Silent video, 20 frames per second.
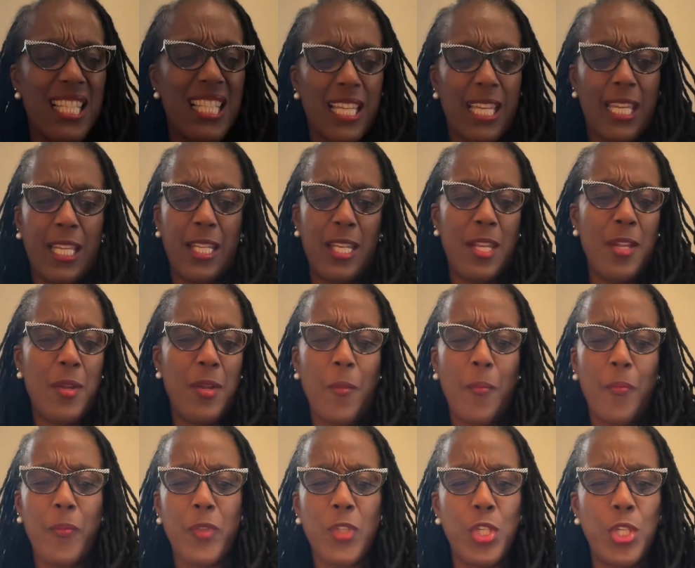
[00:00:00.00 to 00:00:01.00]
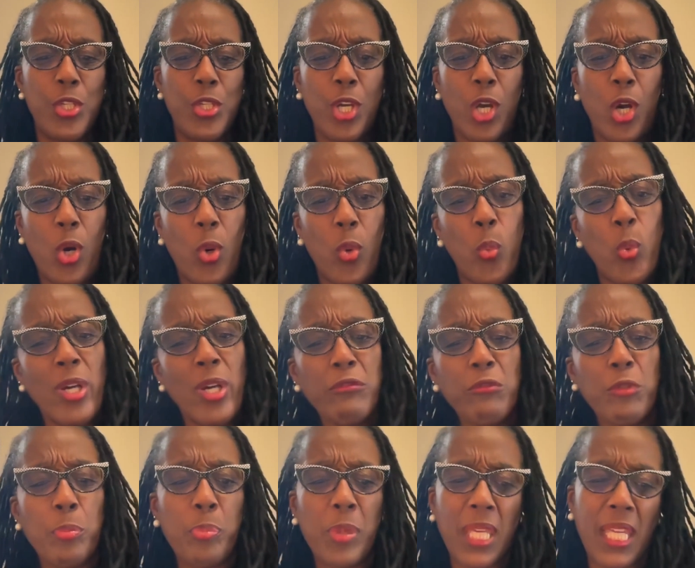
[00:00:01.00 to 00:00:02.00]
and you know what
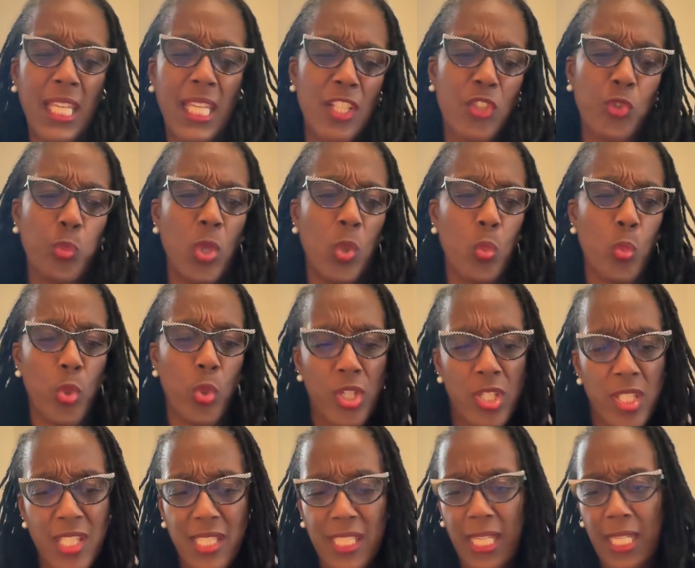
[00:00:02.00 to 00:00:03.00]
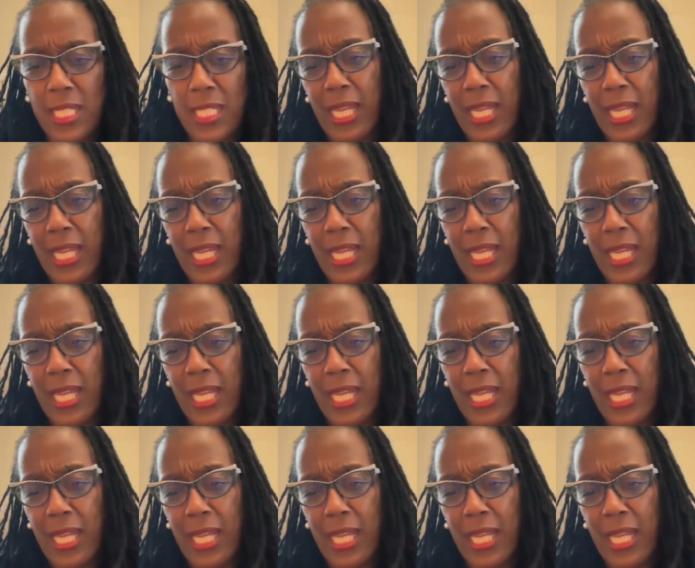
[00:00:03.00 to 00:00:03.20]
repeats, what words stand